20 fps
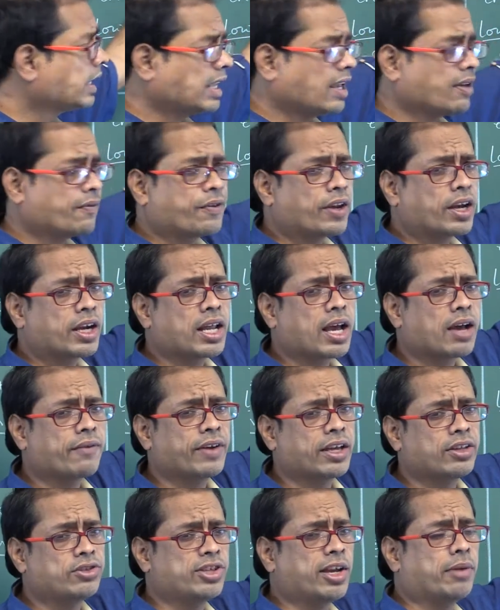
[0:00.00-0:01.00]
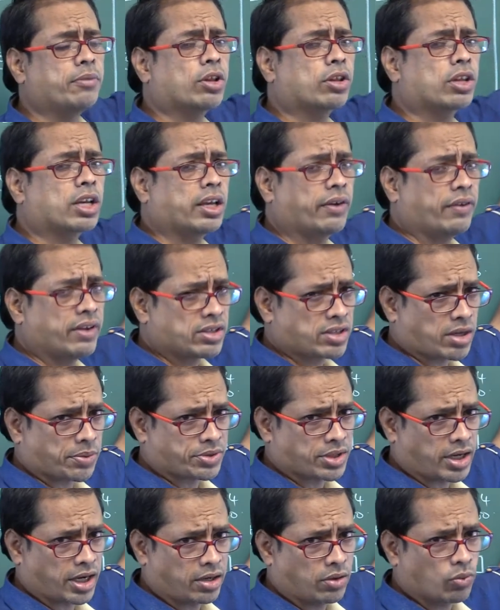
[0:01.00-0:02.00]
affinity of enzyme to the given
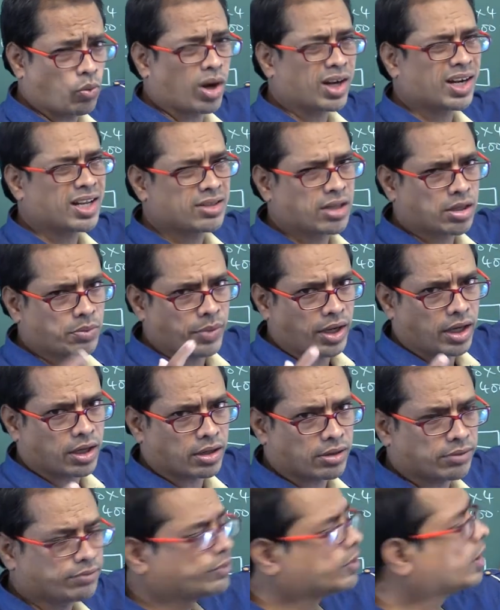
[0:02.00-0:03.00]
substrate. What does it mean?